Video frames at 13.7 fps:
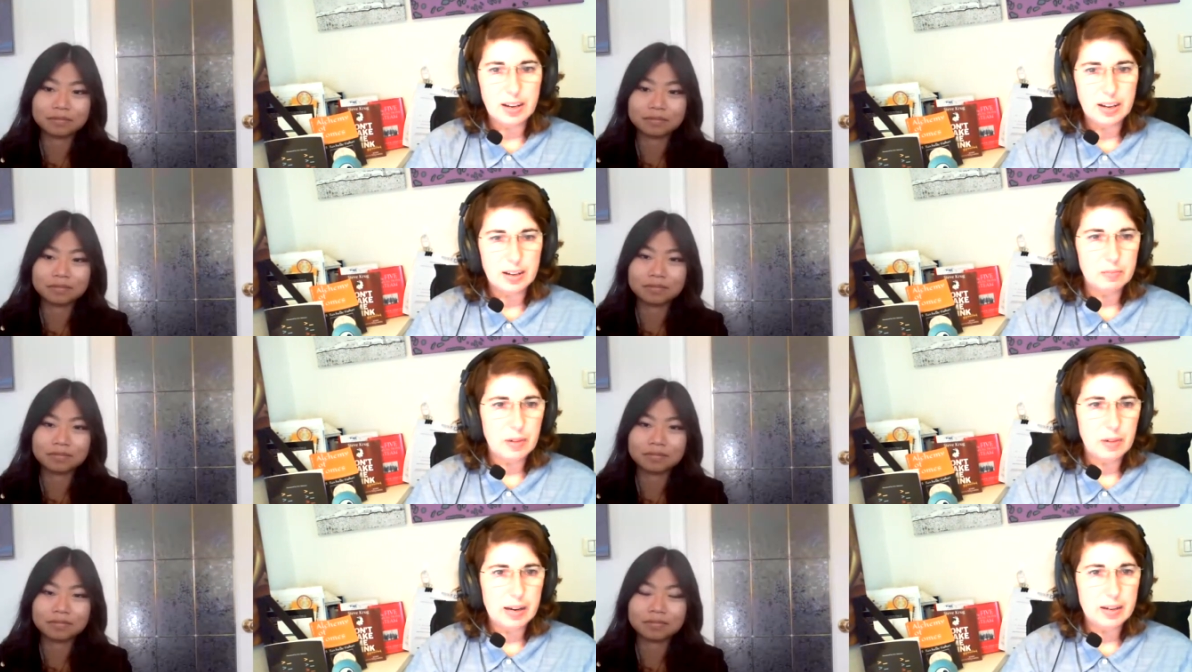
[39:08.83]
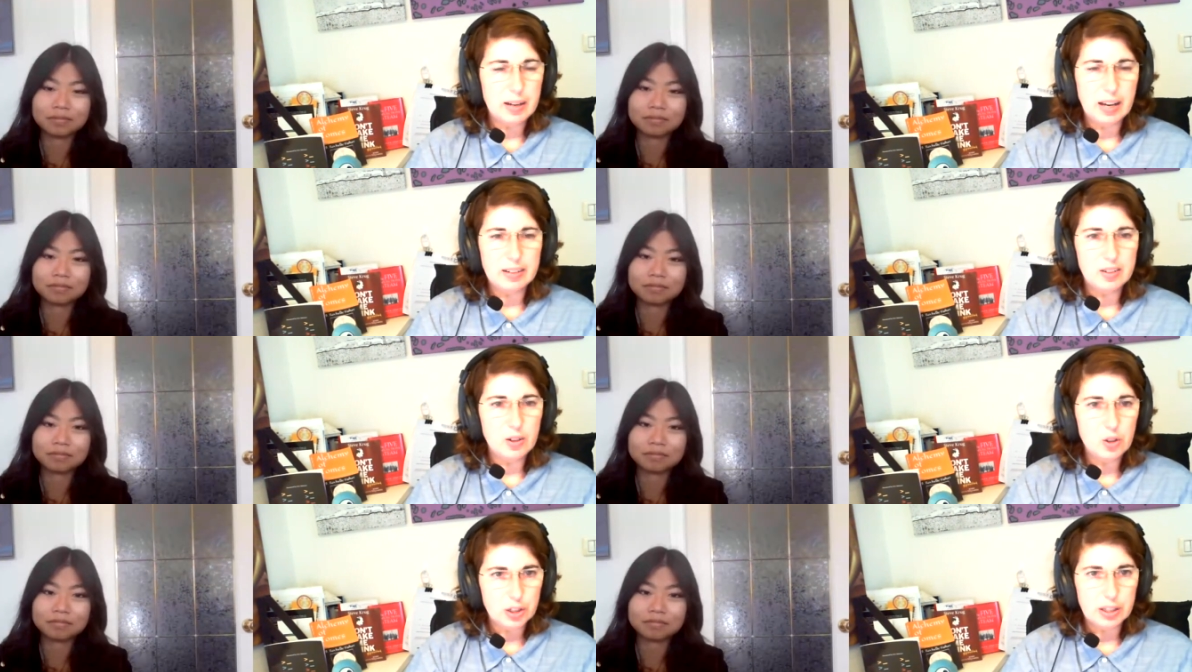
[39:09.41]
Speaker 1: Um, I
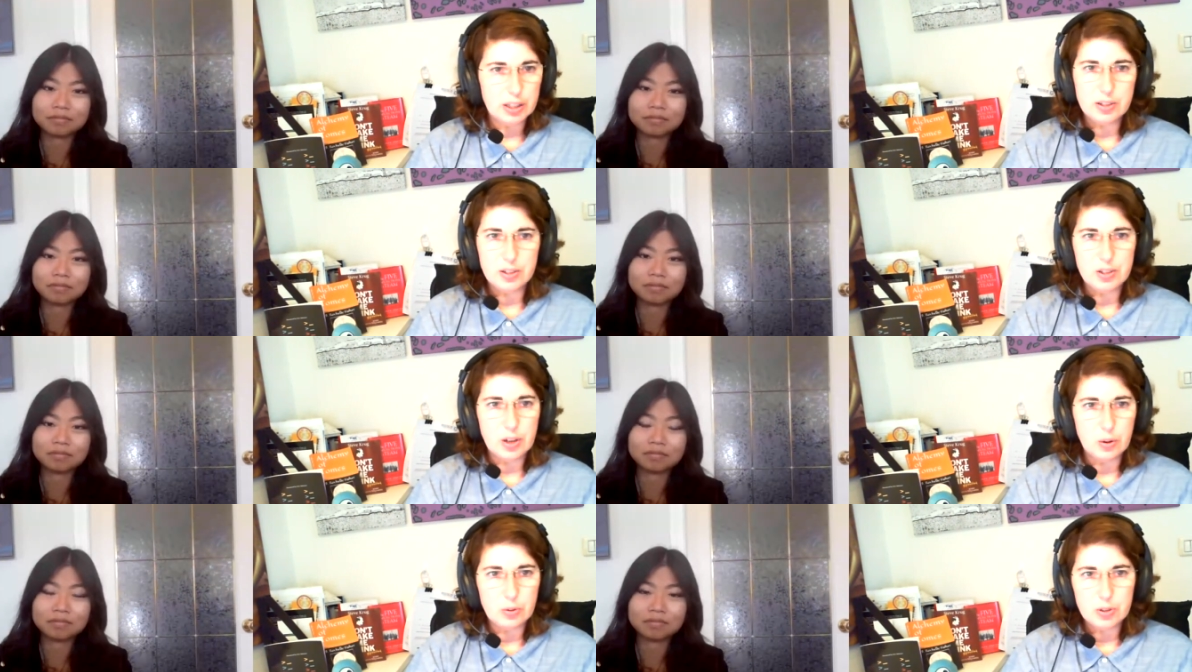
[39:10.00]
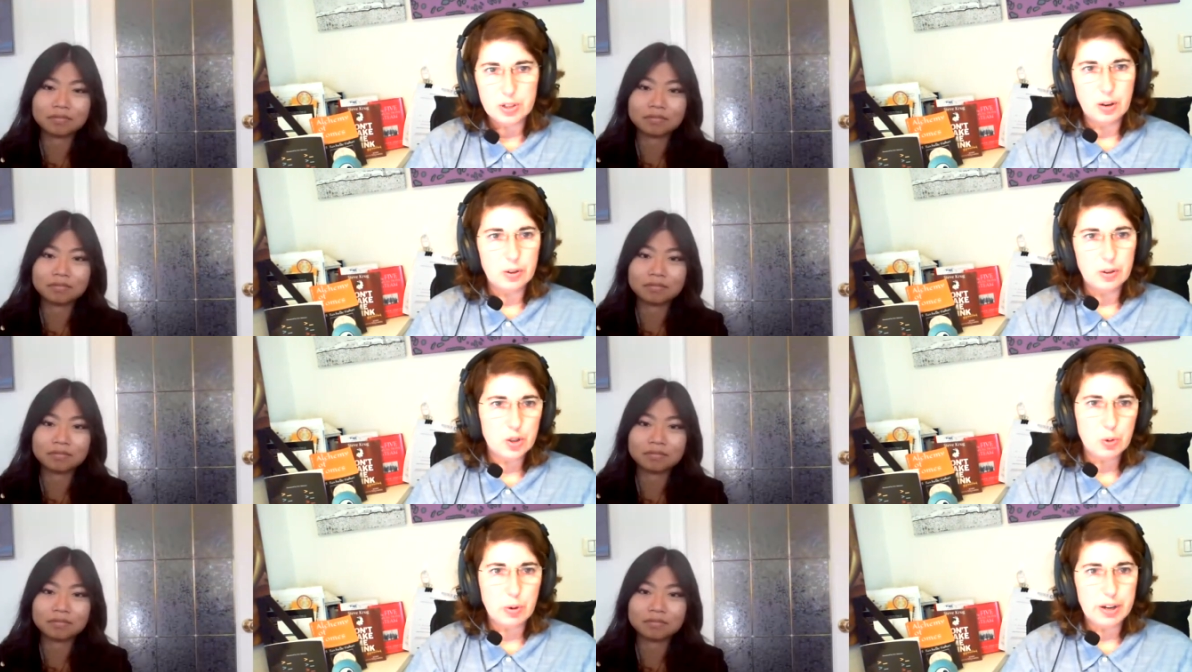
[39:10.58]
usually don't go
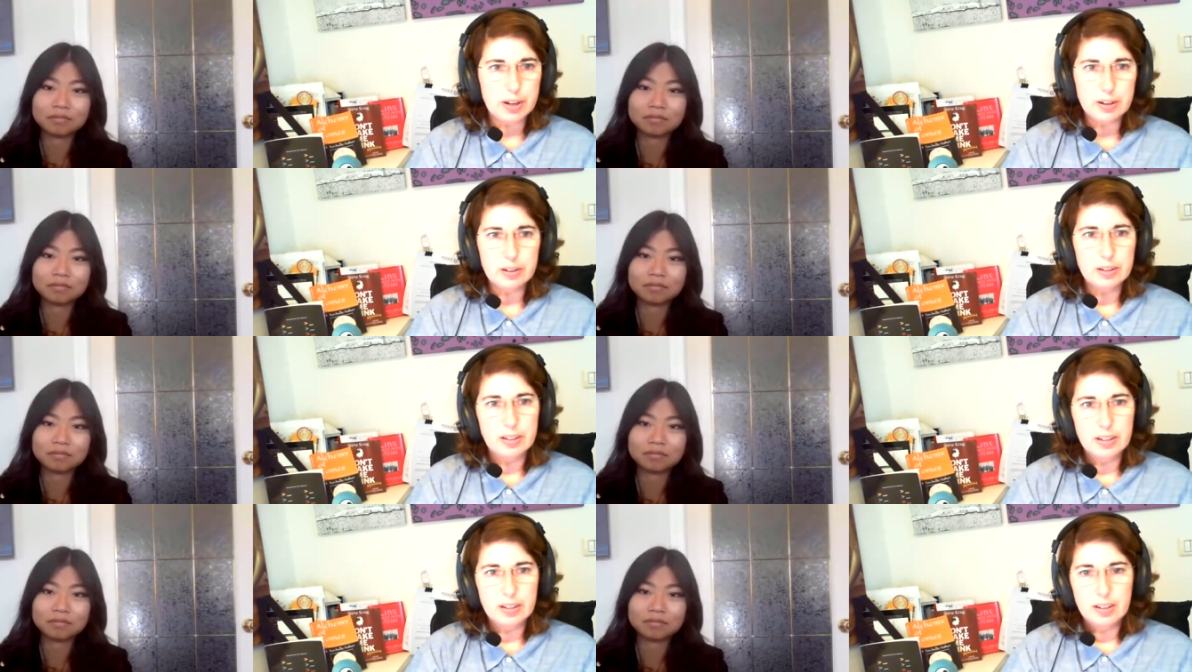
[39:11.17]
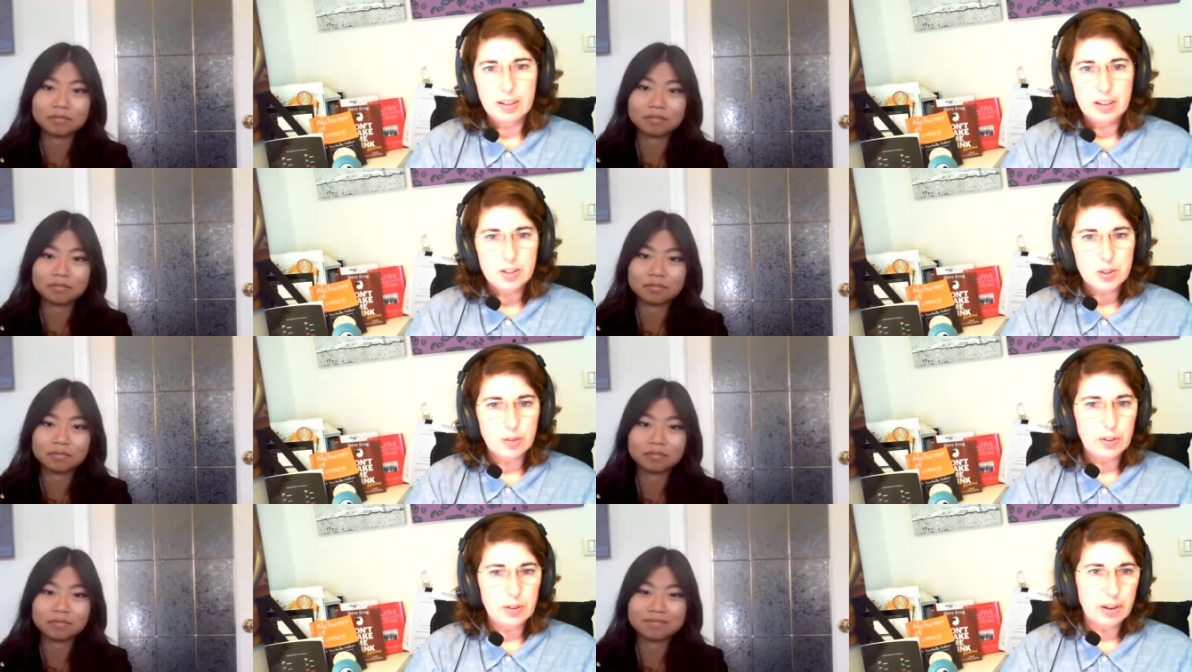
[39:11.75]
to Twitter.
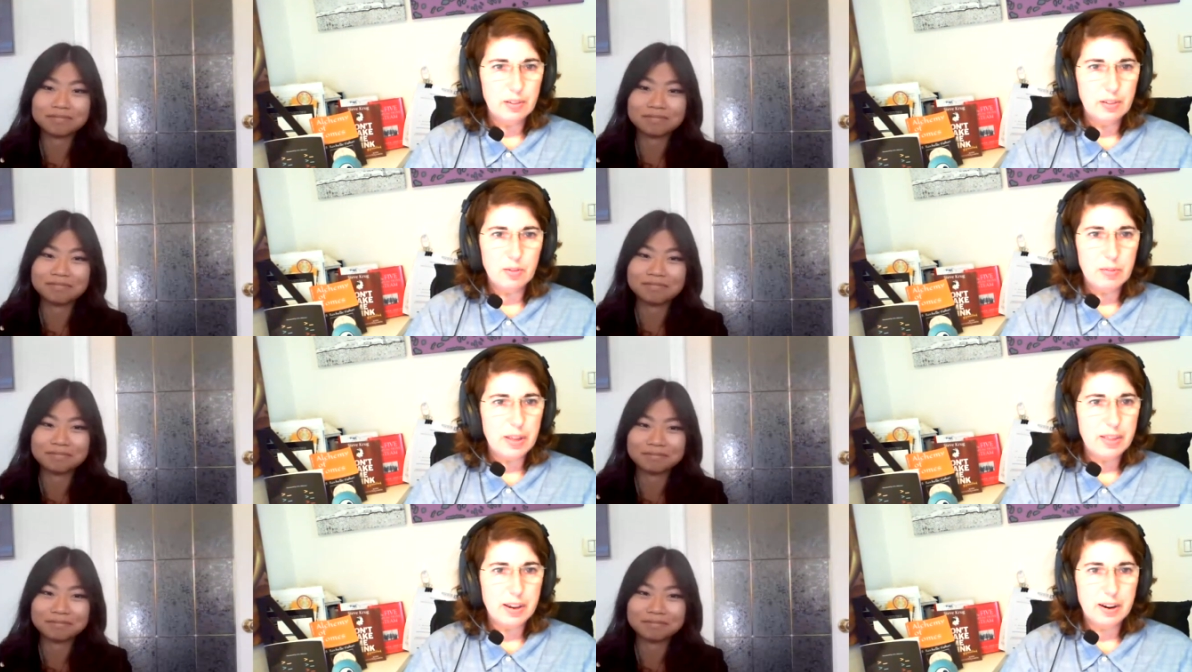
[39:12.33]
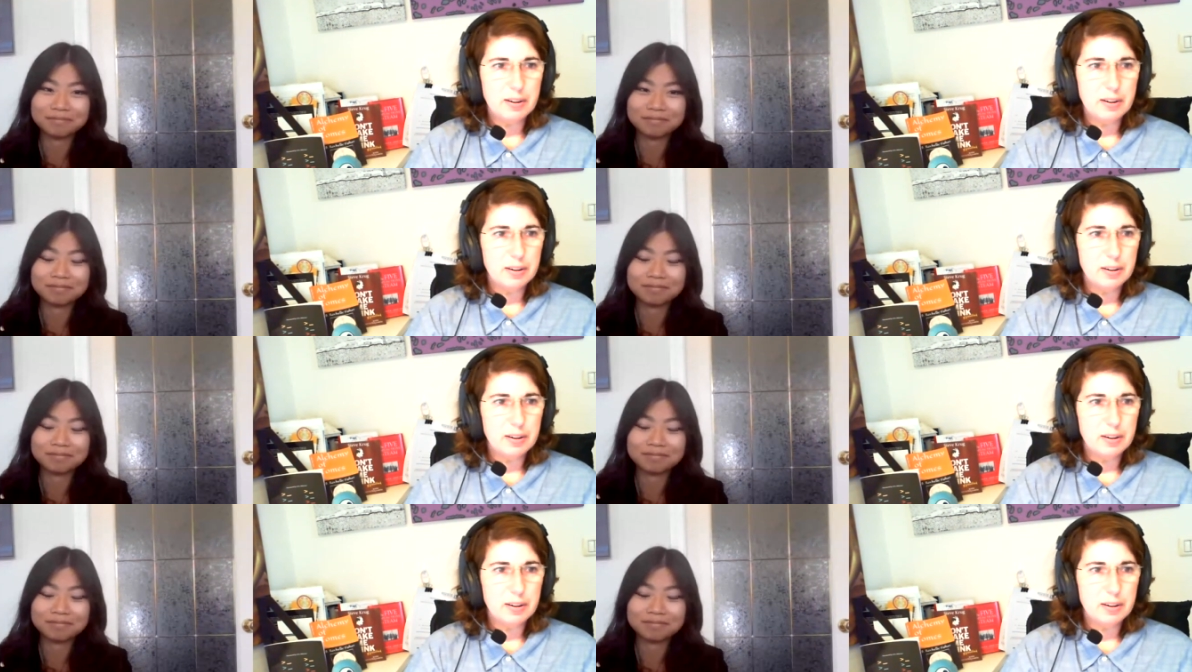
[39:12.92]
So if you're looking for me there,